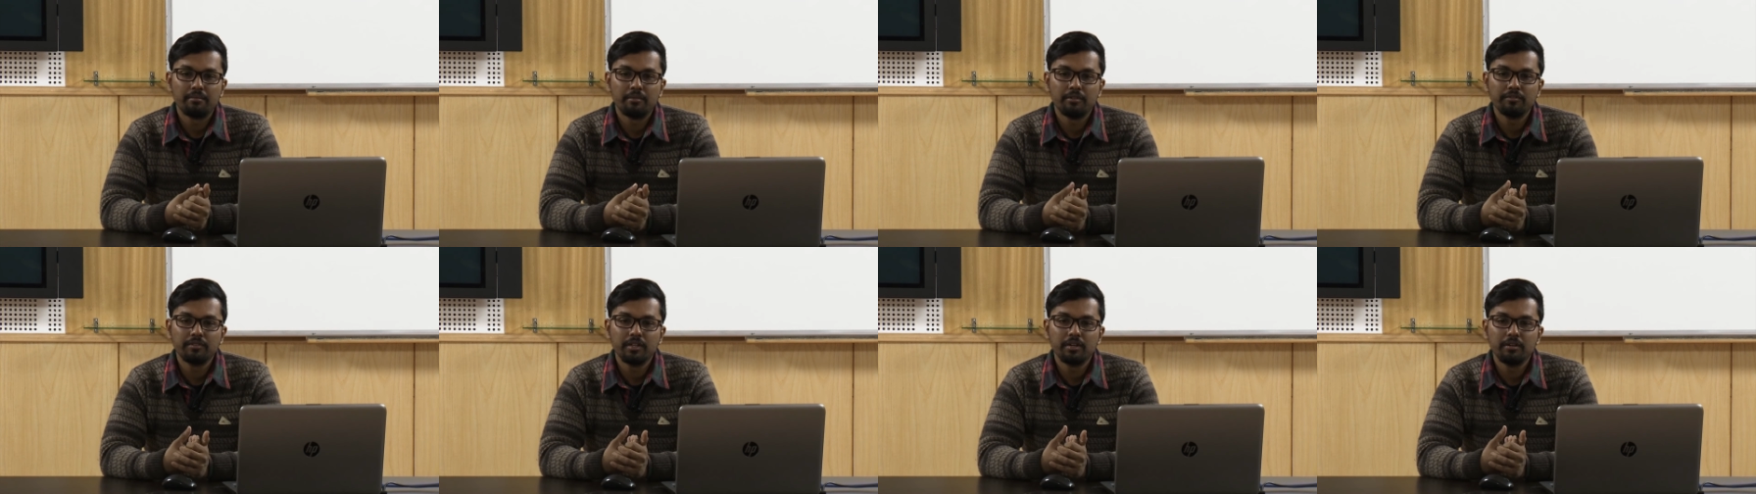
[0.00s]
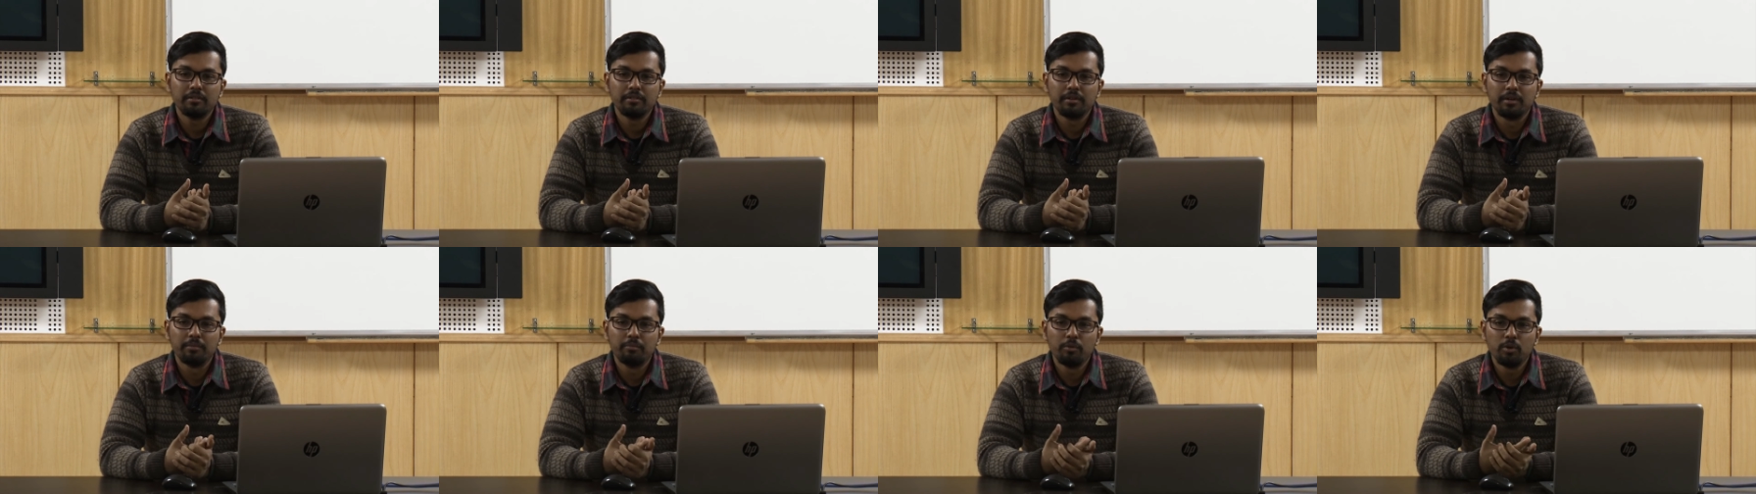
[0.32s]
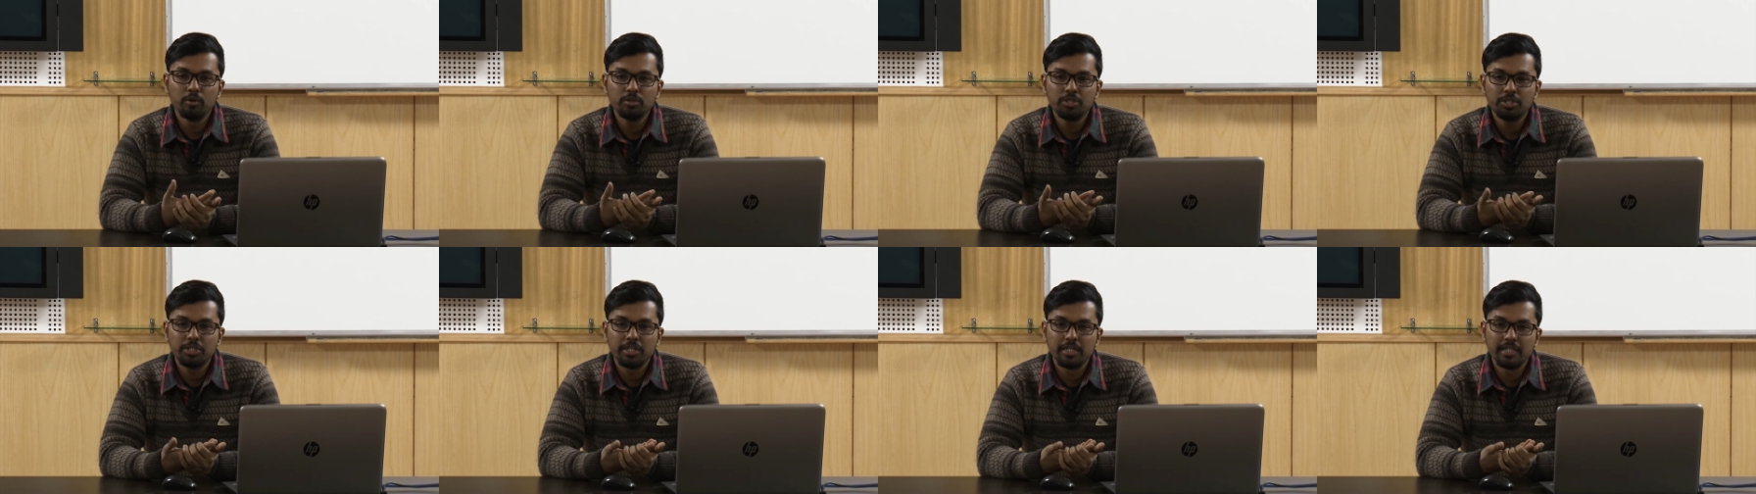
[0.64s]
of the
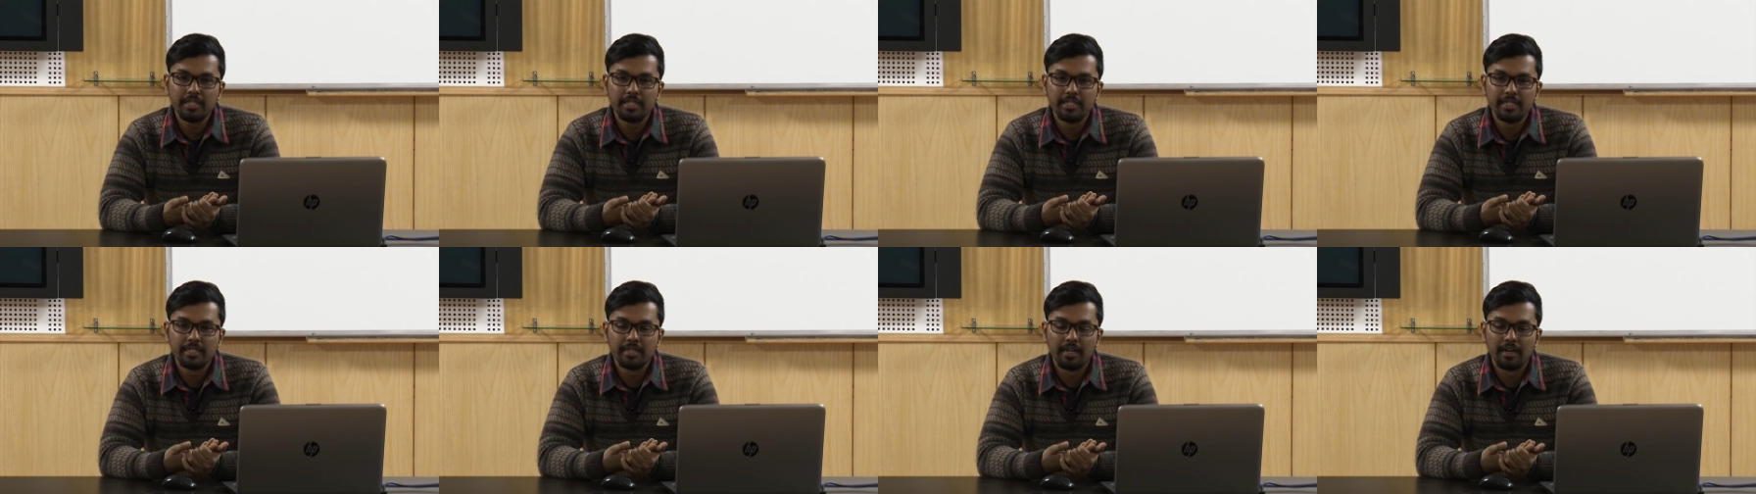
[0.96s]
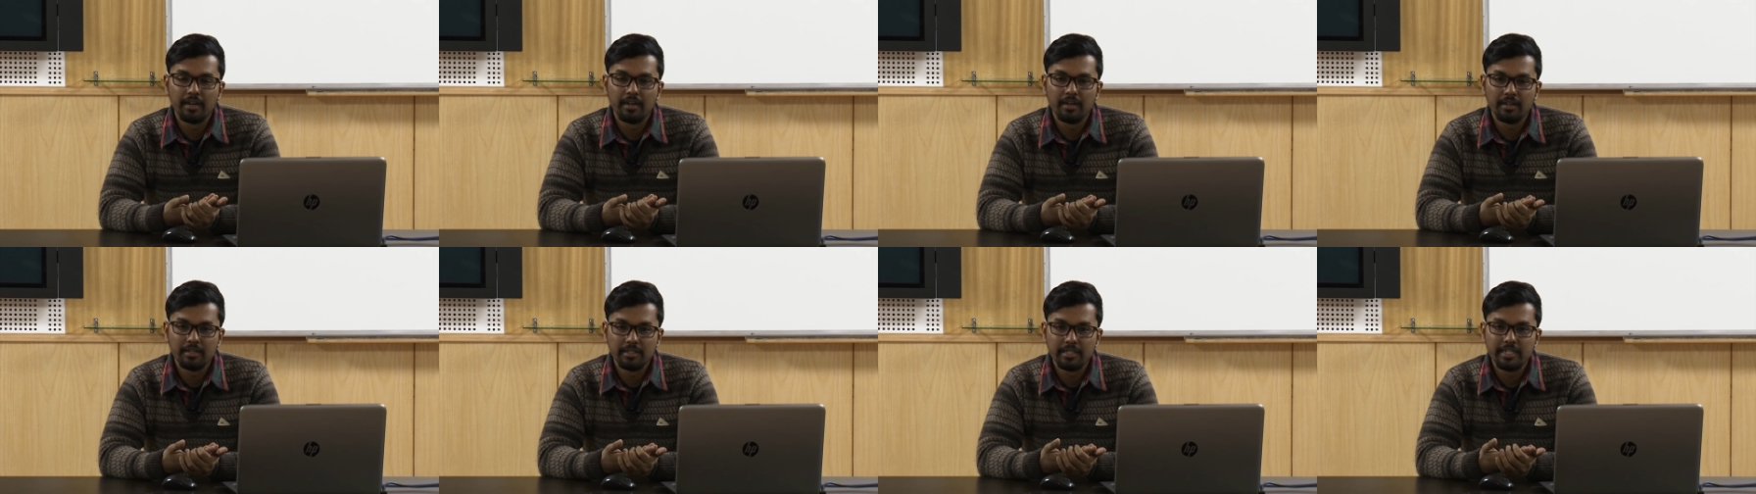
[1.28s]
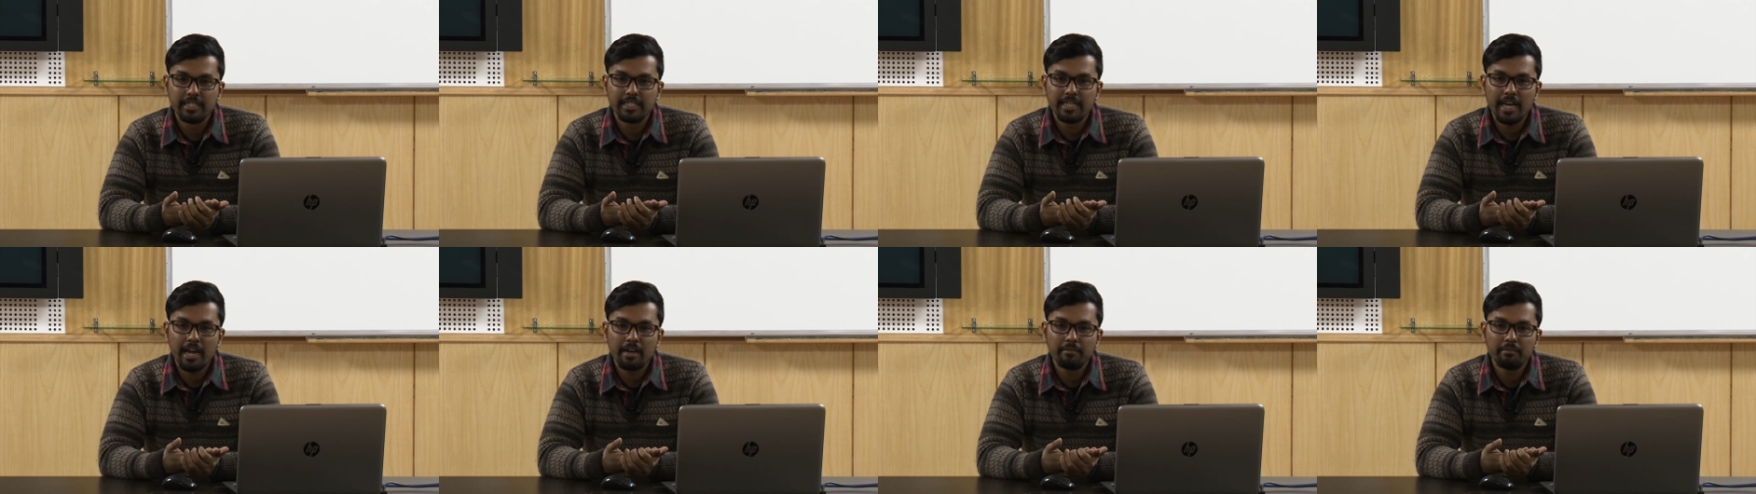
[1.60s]
posters
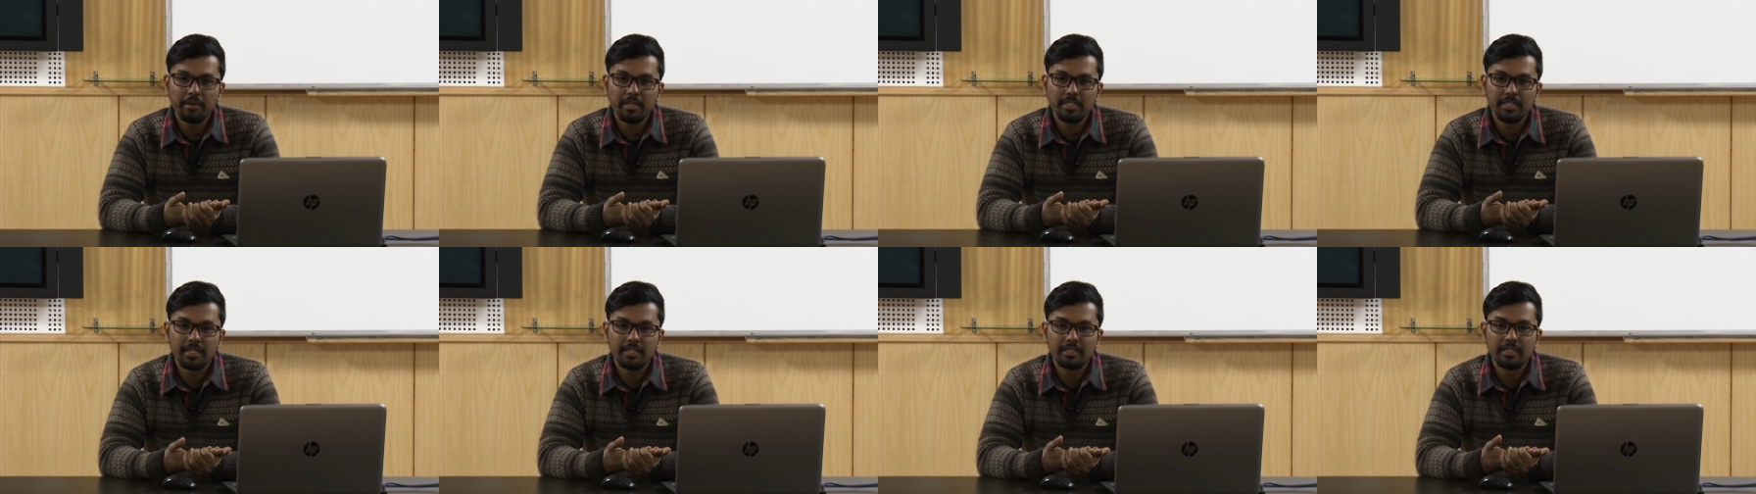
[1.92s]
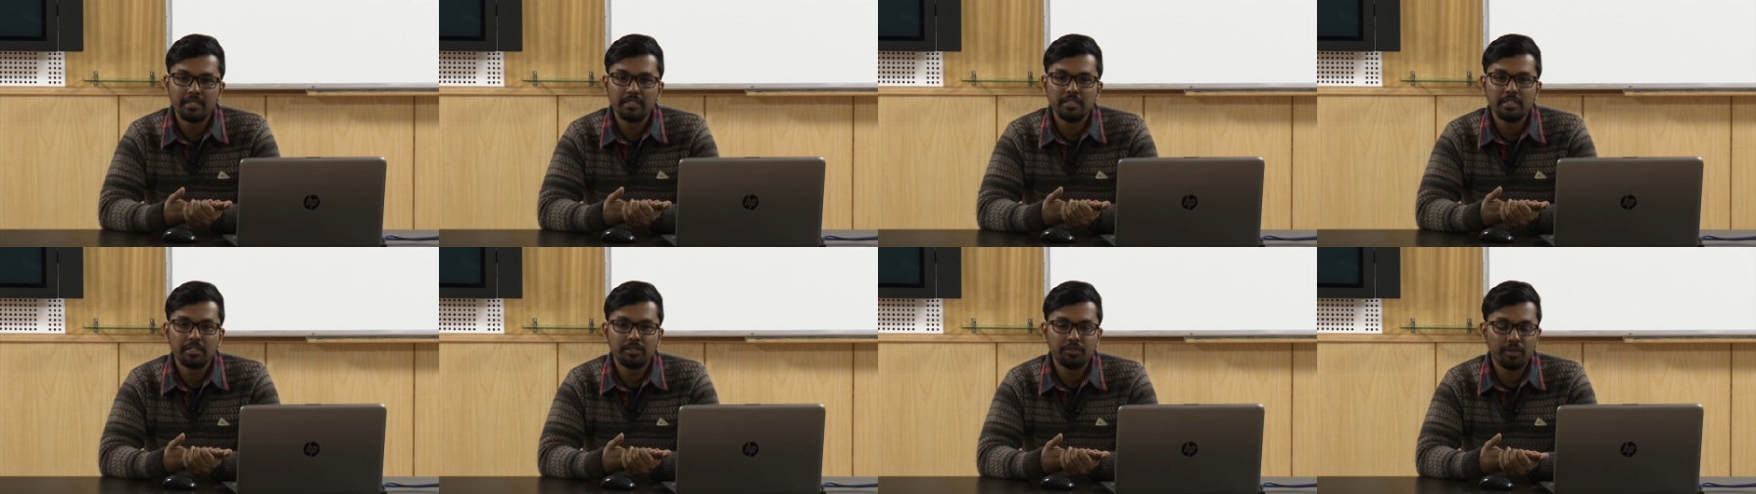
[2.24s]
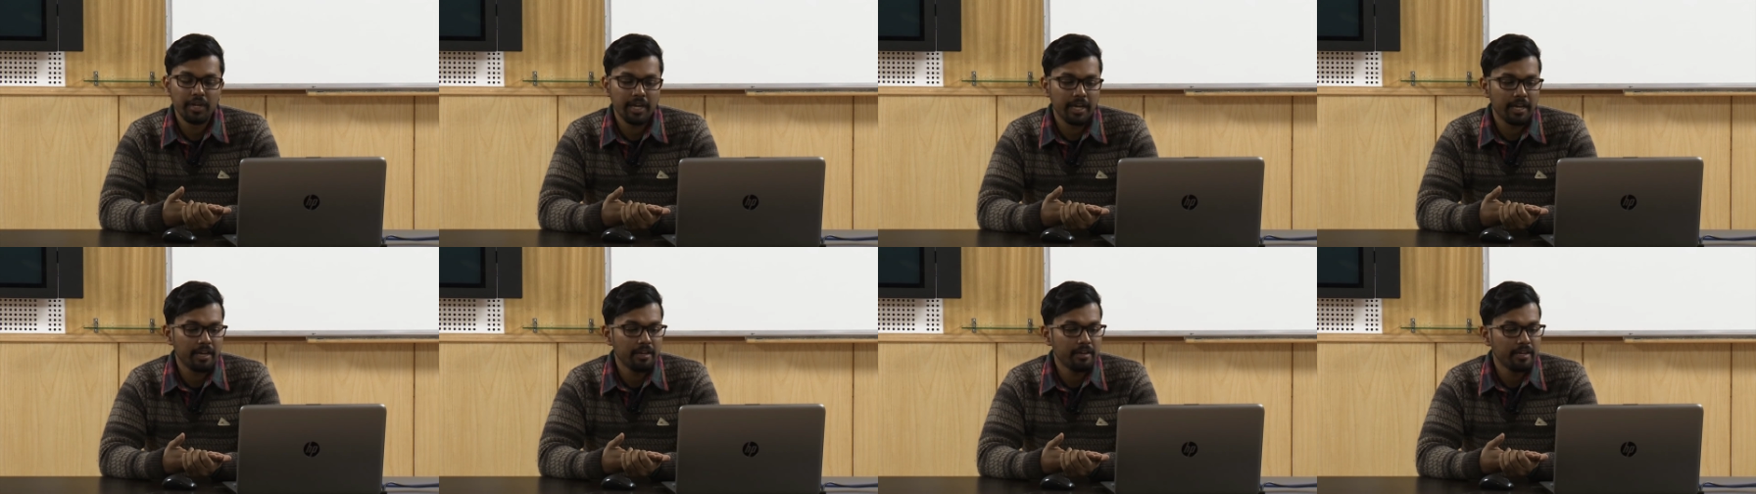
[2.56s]
designed by Satyajit
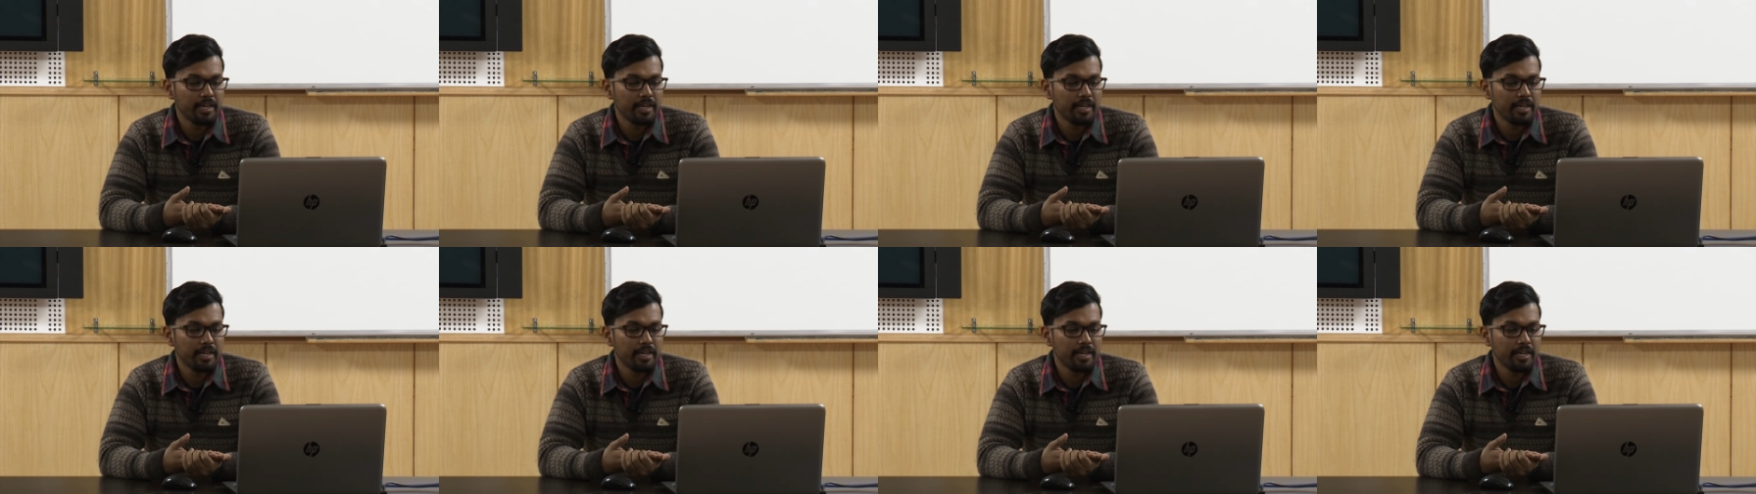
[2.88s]
Ray.